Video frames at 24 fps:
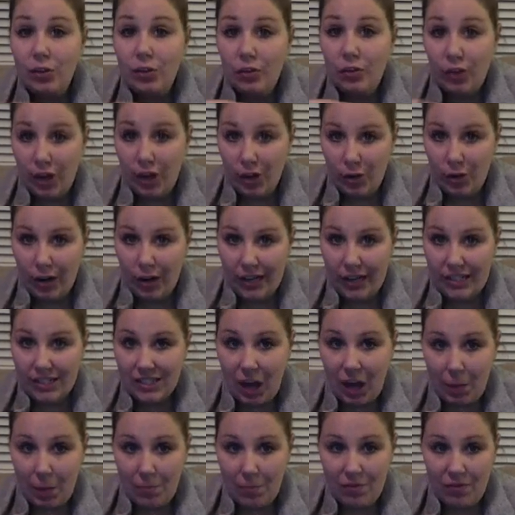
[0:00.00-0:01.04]
for a greatest
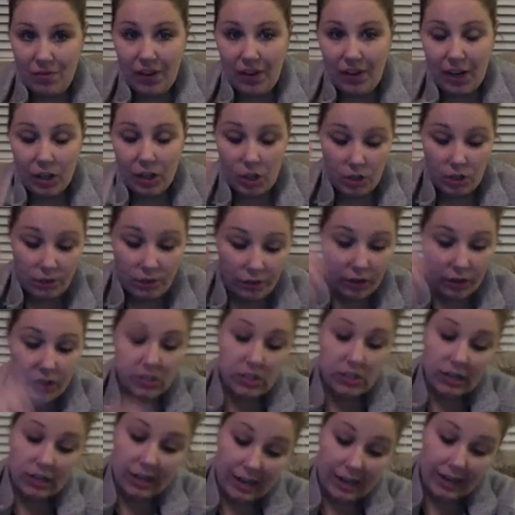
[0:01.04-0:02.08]
common factor
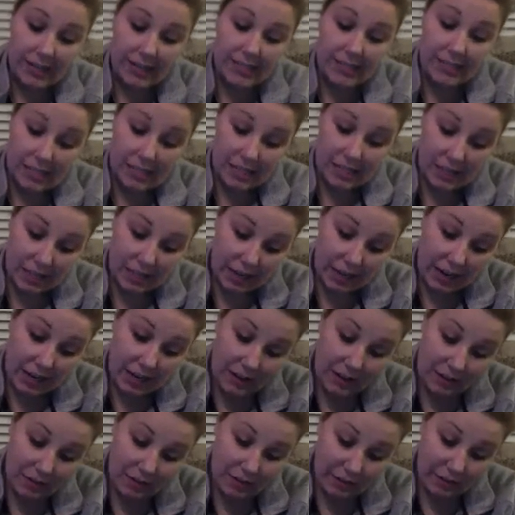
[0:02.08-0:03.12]
first, and I see that I
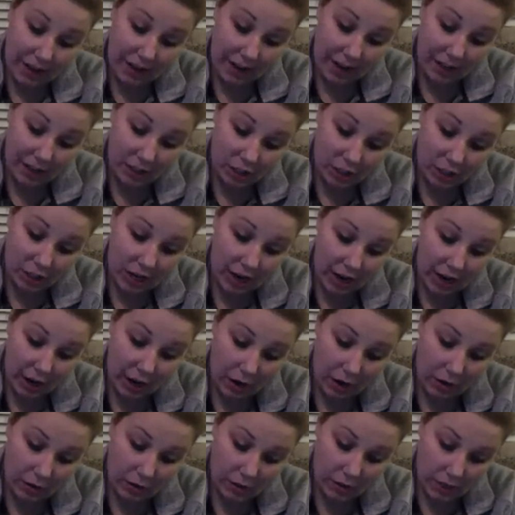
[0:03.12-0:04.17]
can factor
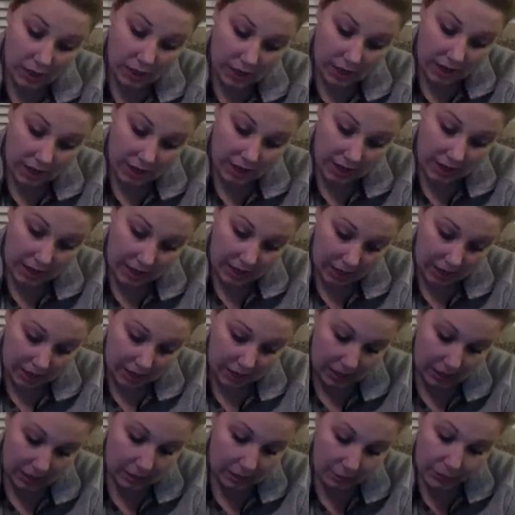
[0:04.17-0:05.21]
out
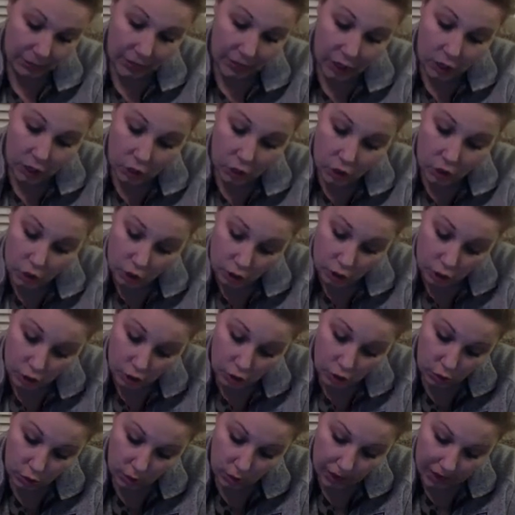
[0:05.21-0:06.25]
a
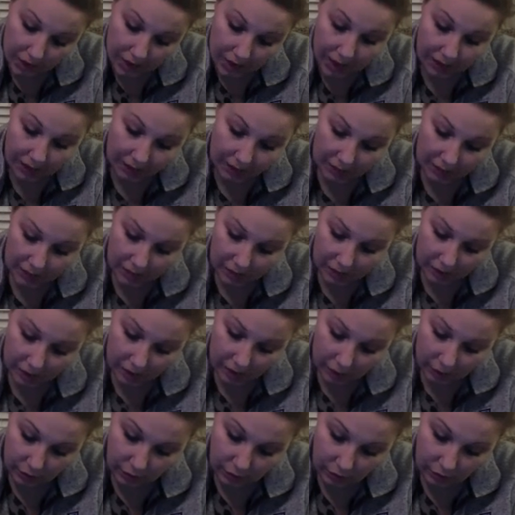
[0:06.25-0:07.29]
2x
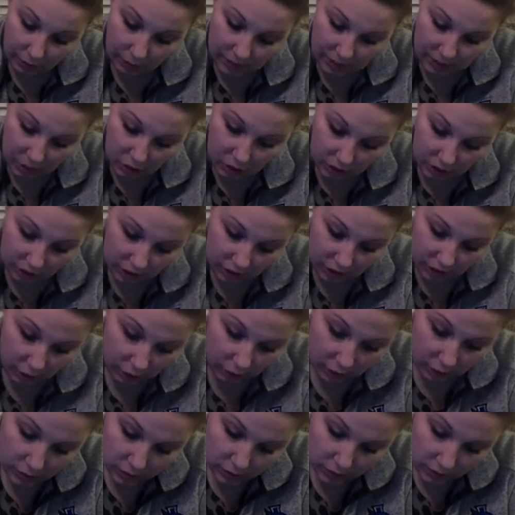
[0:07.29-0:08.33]
from each of
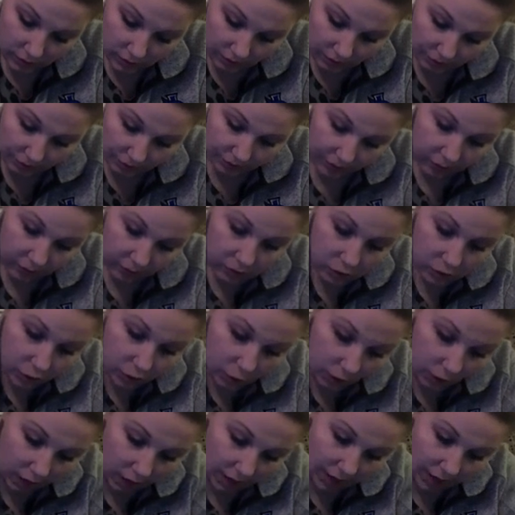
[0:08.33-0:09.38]
those.
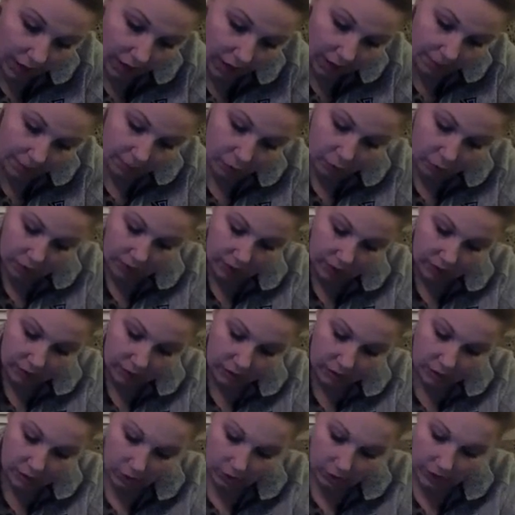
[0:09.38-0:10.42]
So I'm going
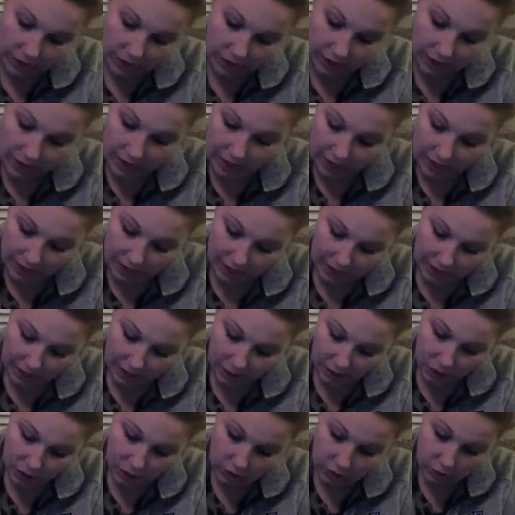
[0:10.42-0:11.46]
to go ahead
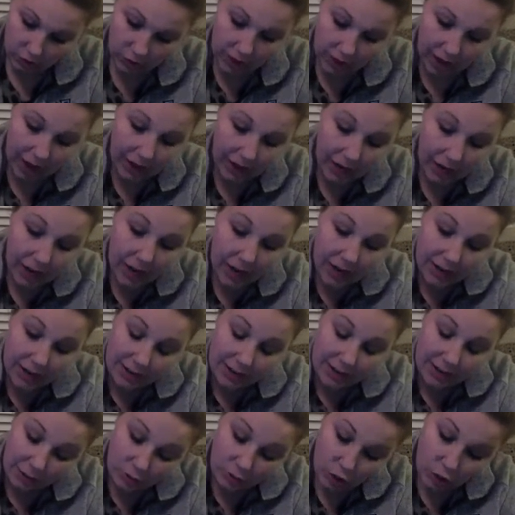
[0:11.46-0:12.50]
and do that.
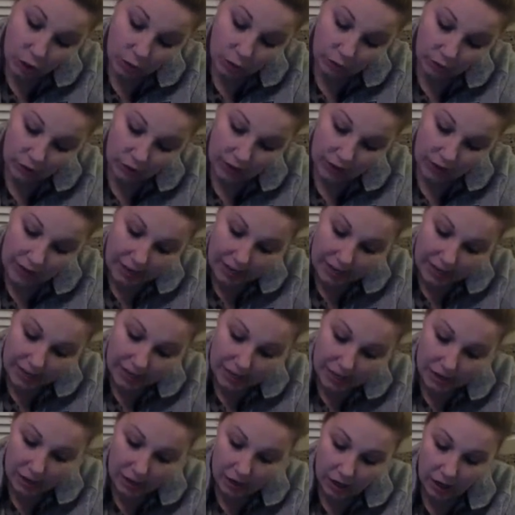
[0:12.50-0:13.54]
Now don't forget
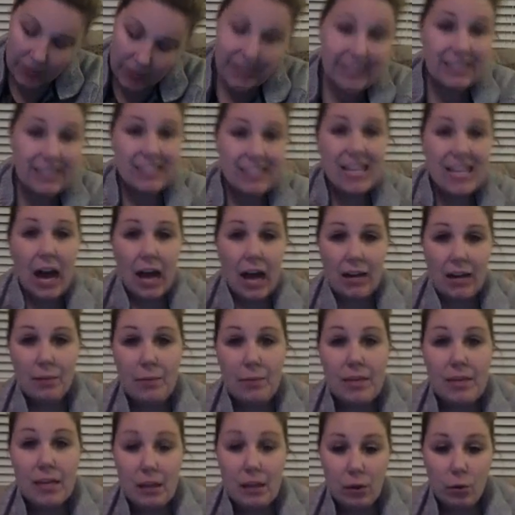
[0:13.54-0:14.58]
here, it's got to
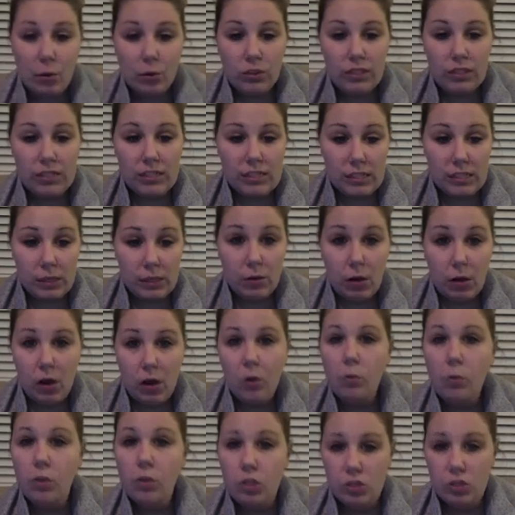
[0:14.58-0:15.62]
be equal to 0,
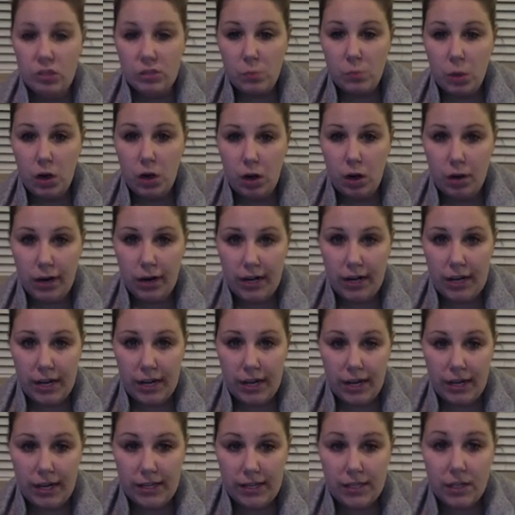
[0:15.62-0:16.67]
which this one already
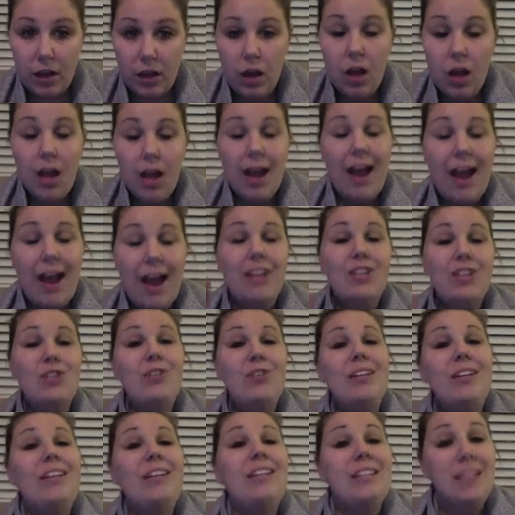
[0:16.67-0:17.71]
is. And you
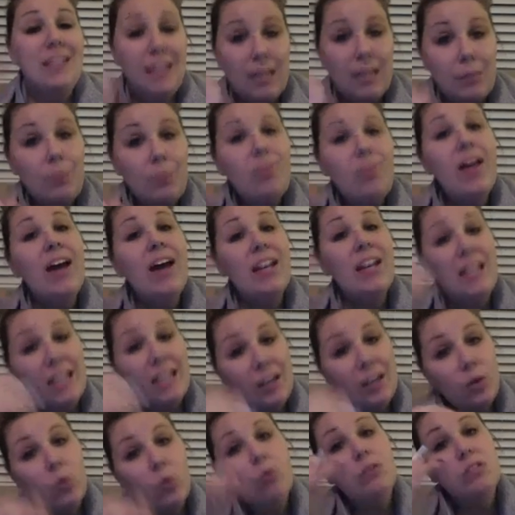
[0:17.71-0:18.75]
need to keep that
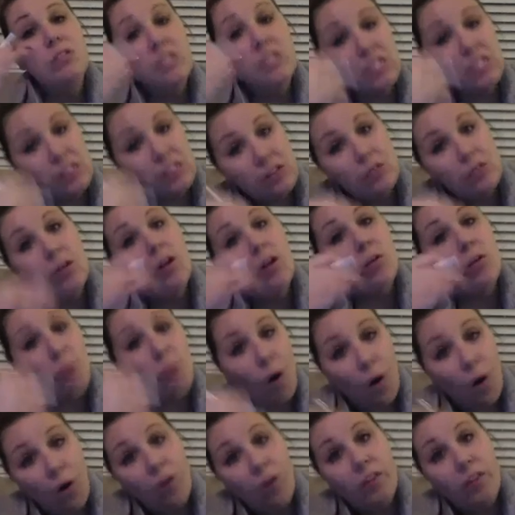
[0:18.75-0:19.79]
equals 0
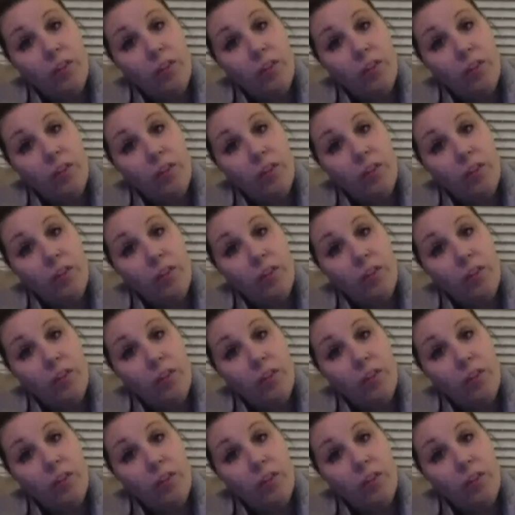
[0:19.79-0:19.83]
all the